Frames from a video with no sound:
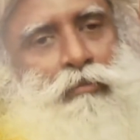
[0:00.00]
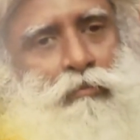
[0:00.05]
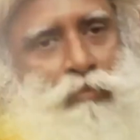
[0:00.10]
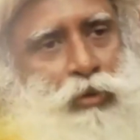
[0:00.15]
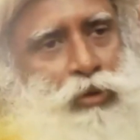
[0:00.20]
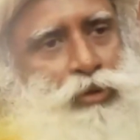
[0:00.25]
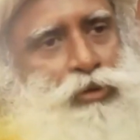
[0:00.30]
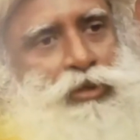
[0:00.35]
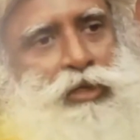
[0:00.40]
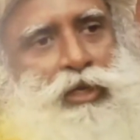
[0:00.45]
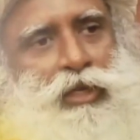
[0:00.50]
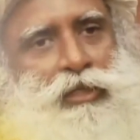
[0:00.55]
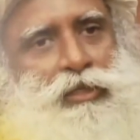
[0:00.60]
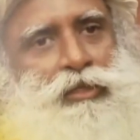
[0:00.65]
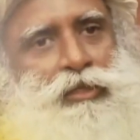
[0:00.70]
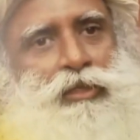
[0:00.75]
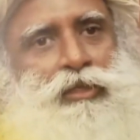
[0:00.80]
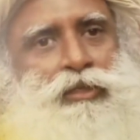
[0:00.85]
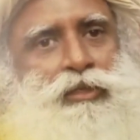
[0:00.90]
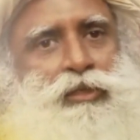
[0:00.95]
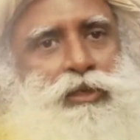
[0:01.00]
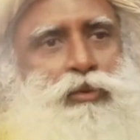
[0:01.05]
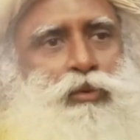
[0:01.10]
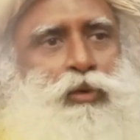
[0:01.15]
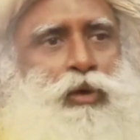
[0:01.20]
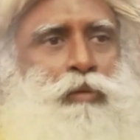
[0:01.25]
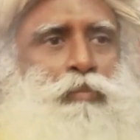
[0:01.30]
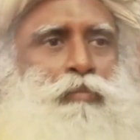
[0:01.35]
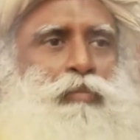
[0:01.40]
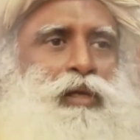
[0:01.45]
most cultures
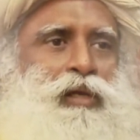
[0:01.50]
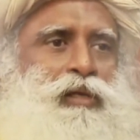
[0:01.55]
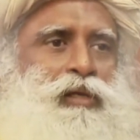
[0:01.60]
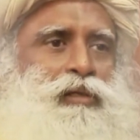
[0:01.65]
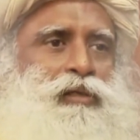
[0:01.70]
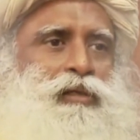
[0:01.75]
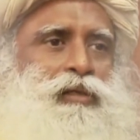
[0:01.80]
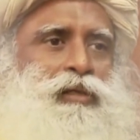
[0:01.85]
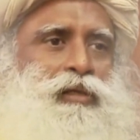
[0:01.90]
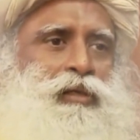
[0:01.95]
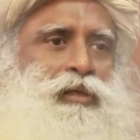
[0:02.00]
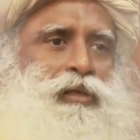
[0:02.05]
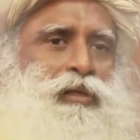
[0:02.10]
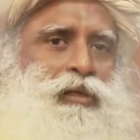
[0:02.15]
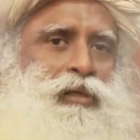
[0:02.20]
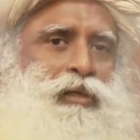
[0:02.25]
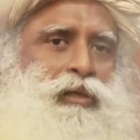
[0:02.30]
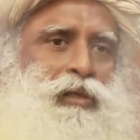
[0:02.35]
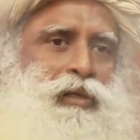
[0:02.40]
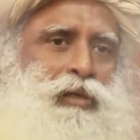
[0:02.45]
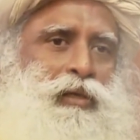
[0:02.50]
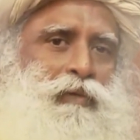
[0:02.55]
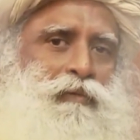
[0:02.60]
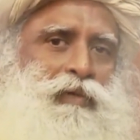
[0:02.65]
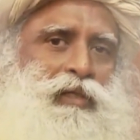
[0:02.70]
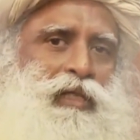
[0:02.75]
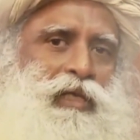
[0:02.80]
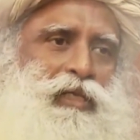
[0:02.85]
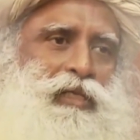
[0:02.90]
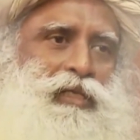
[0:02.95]
were built
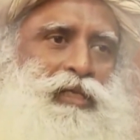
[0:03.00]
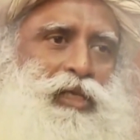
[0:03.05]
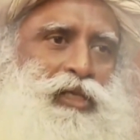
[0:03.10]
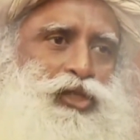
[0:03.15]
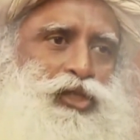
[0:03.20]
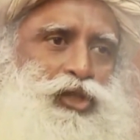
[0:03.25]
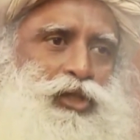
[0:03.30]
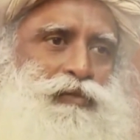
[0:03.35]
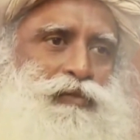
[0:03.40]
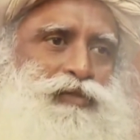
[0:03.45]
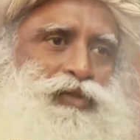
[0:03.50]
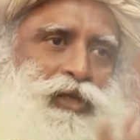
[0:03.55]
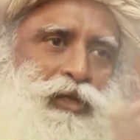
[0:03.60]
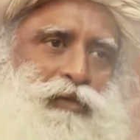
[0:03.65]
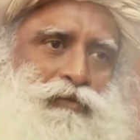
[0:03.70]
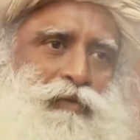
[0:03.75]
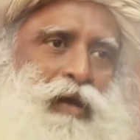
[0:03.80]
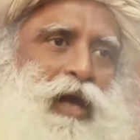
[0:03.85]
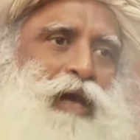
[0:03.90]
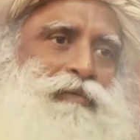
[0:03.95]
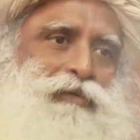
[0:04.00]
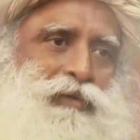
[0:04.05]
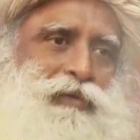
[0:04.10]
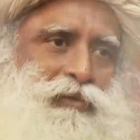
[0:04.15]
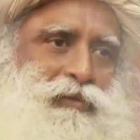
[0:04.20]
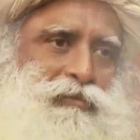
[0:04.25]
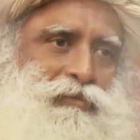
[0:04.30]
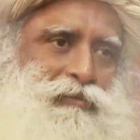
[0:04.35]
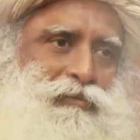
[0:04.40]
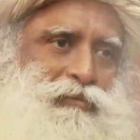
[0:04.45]
with the intention of
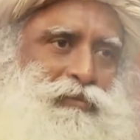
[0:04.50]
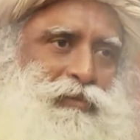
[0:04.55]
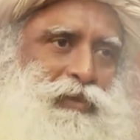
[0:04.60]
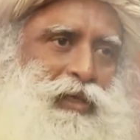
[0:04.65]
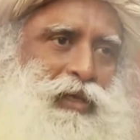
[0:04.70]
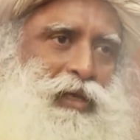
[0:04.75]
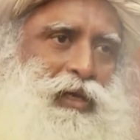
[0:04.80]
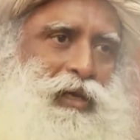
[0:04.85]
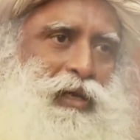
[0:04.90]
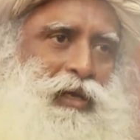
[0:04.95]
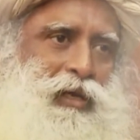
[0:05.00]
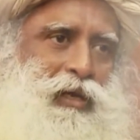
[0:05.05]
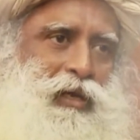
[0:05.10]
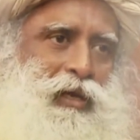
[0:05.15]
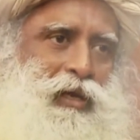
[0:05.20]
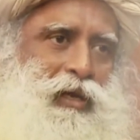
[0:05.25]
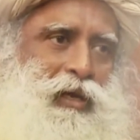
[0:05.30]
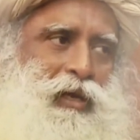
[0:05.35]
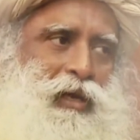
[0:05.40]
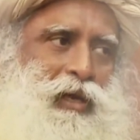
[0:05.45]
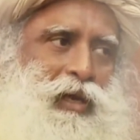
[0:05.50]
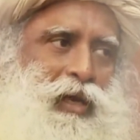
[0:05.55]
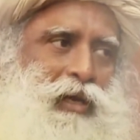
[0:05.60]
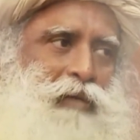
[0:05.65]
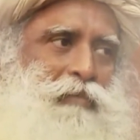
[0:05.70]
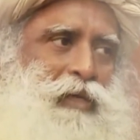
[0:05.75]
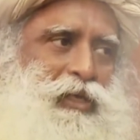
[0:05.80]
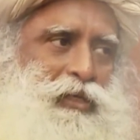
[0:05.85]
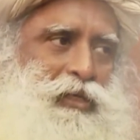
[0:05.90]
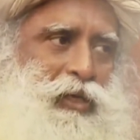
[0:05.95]
survival
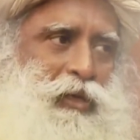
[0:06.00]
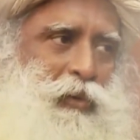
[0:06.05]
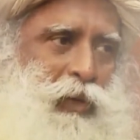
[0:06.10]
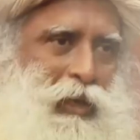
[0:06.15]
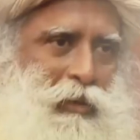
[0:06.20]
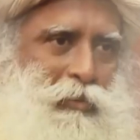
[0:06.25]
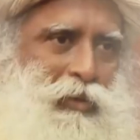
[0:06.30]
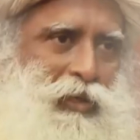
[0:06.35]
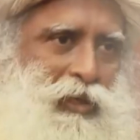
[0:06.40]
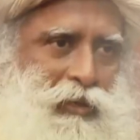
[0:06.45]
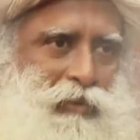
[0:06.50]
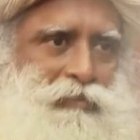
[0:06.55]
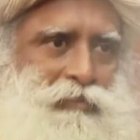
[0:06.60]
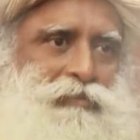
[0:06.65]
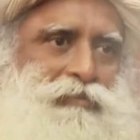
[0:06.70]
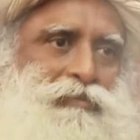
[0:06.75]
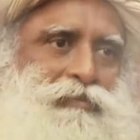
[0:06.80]
and material well-being.